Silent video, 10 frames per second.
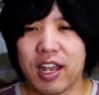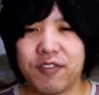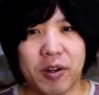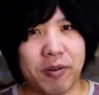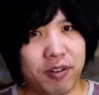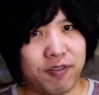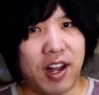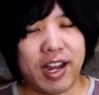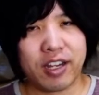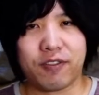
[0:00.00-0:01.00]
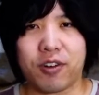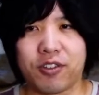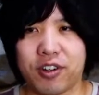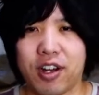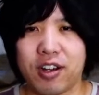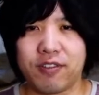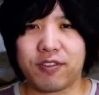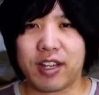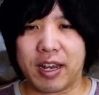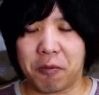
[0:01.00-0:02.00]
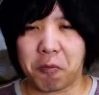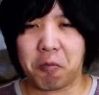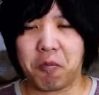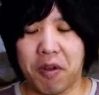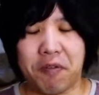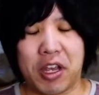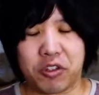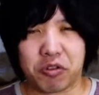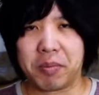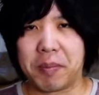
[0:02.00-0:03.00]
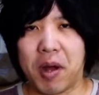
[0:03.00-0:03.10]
a very refined version of like the extremely